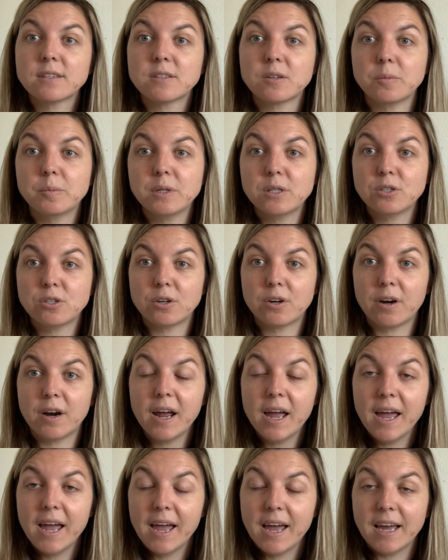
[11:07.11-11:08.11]
so be sure
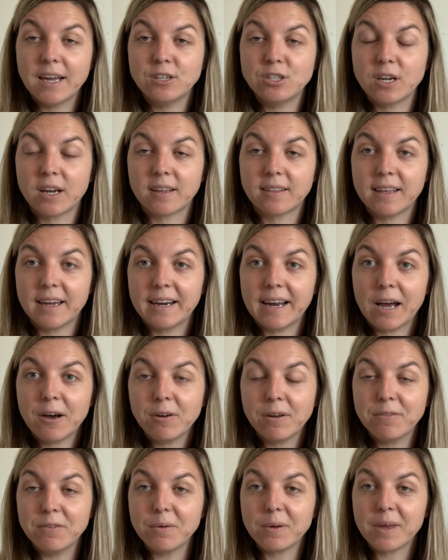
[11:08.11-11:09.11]
and check that
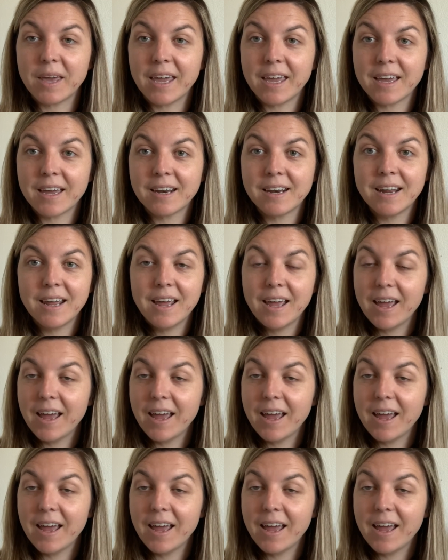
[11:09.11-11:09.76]
out if you can.